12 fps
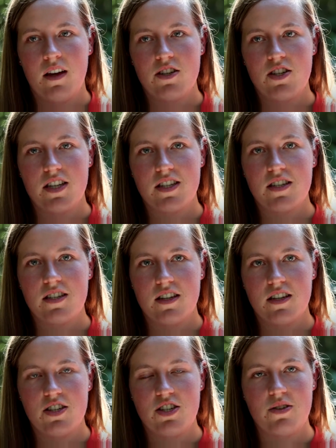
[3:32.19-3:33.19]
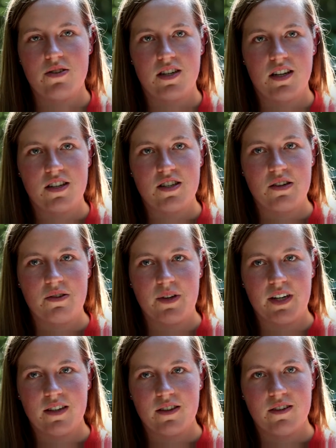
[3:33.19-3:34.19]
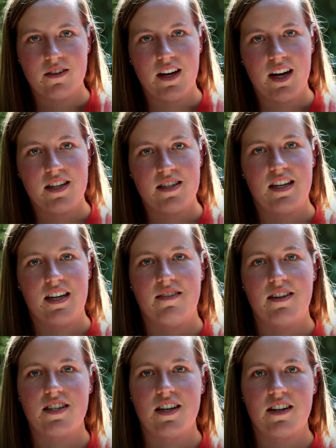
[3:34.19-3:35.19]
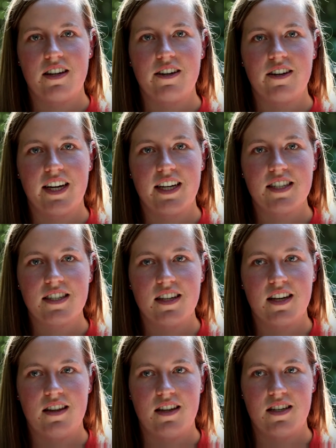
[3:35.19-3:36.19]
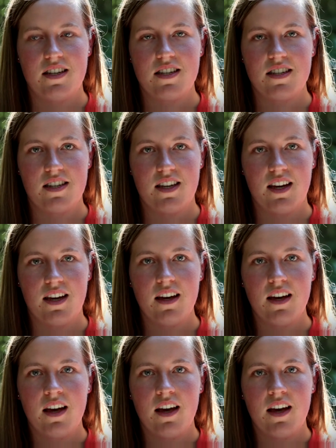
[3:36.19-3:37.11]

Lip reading: just choosing to work through that and to give each other grace, and then to see